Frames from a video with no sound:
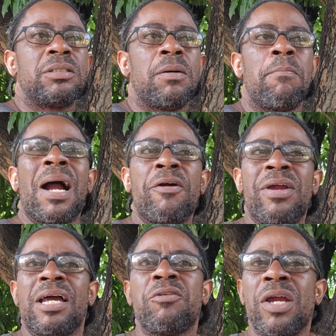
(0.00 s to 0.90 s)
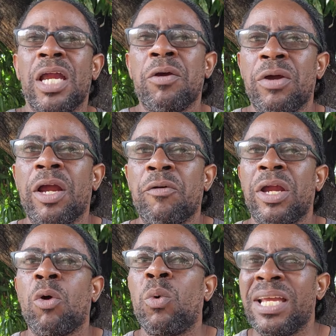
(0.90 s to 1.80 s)
Marian Ray Ray
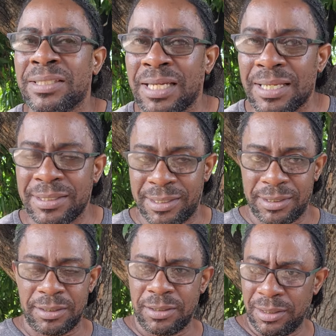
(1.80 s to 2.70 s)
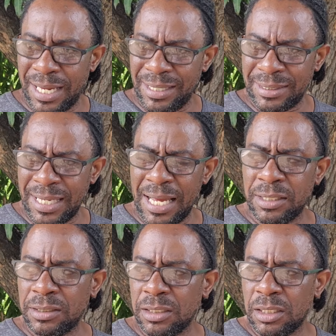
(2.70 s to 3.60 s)
Ray Wasers. You understand?